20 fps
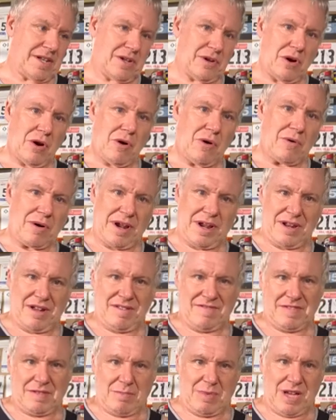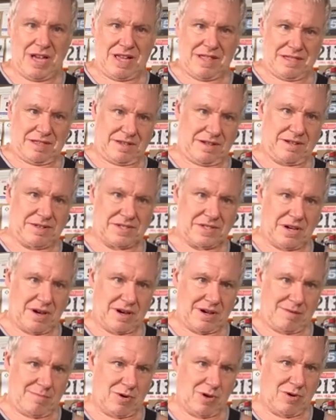know right off the bat that I'll
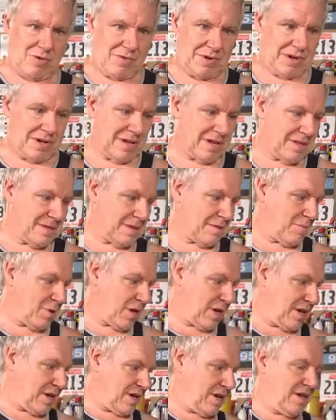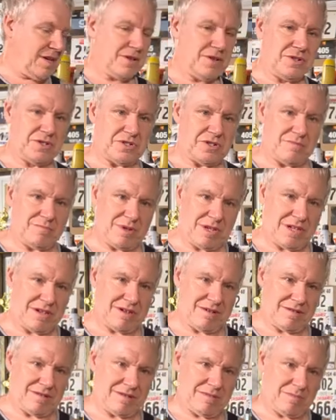talk about when I get the bike. Should be
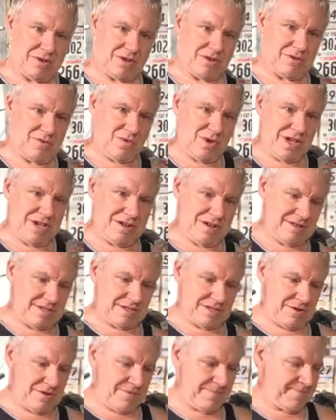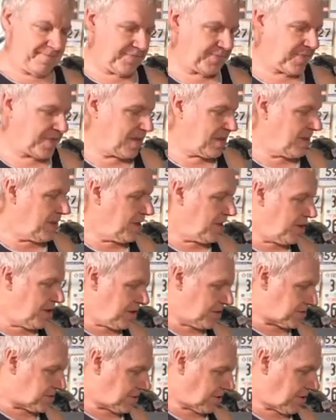here in about a week or so.
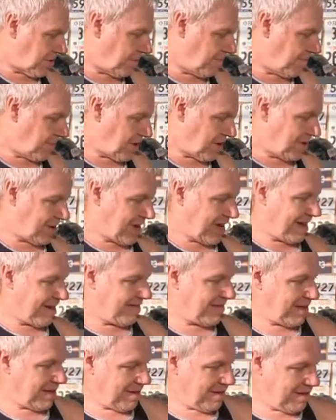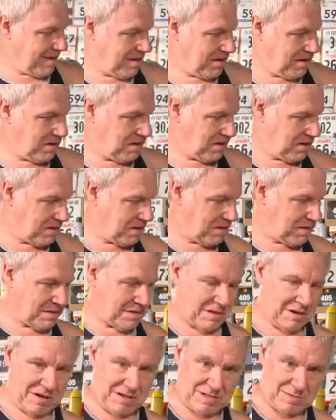So there you have it.
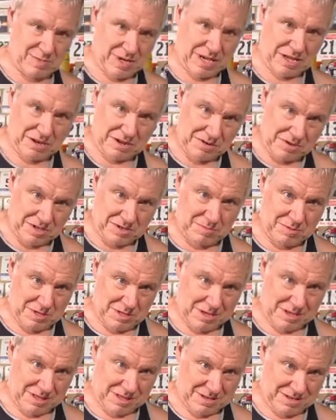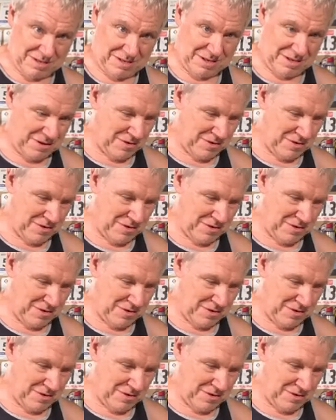There's my announcement that this is